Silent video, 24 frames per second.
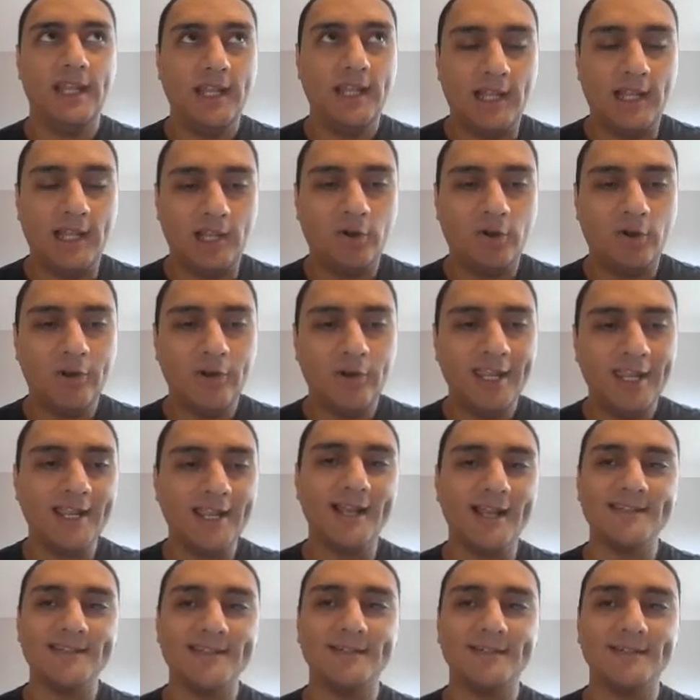Okay guys,
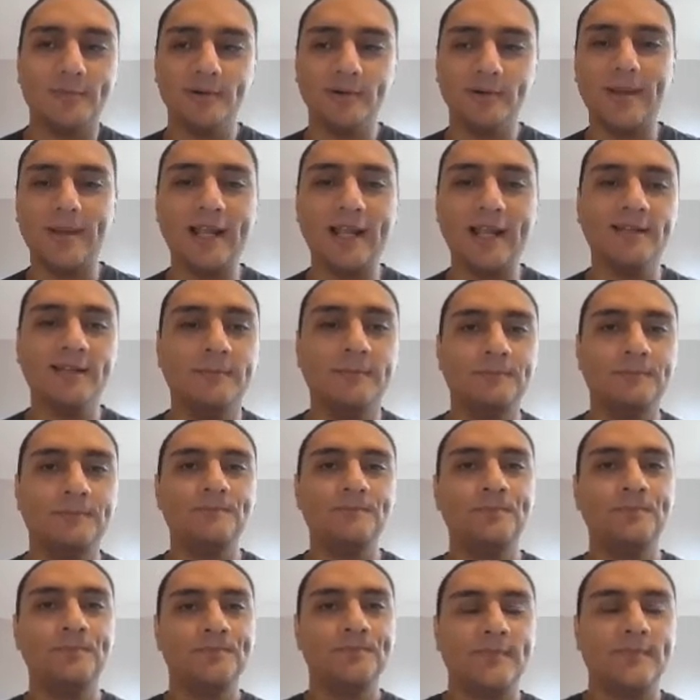so we're back,
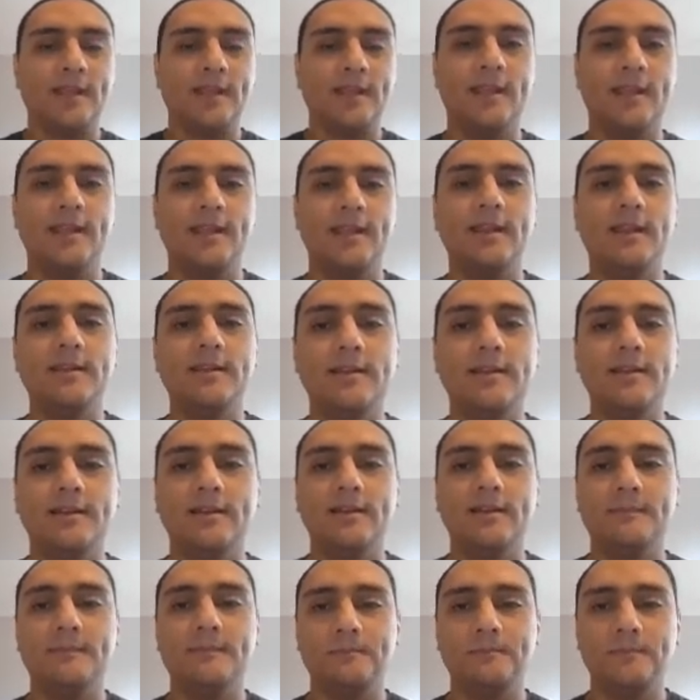
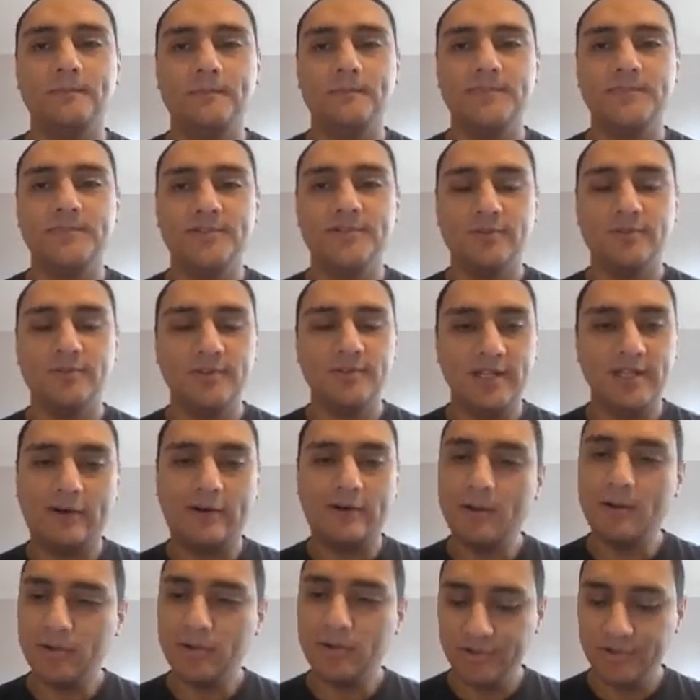and so now
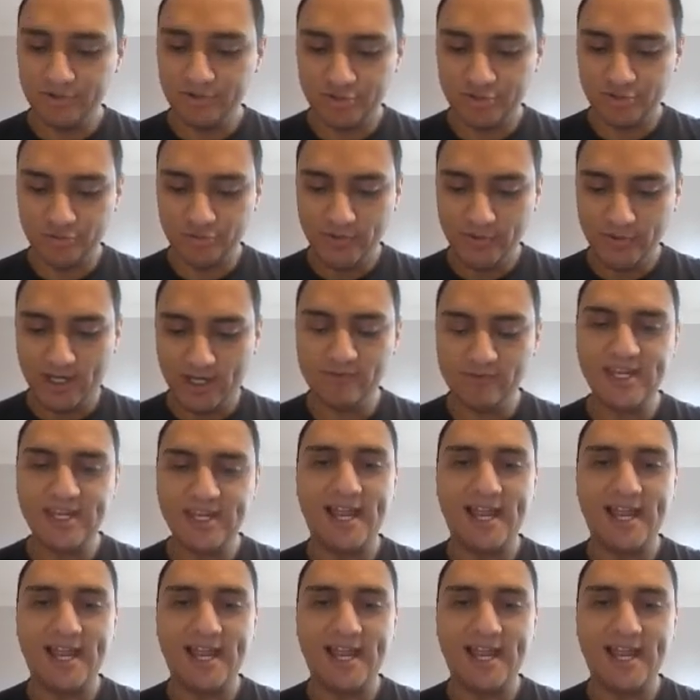I'm going to show you how the app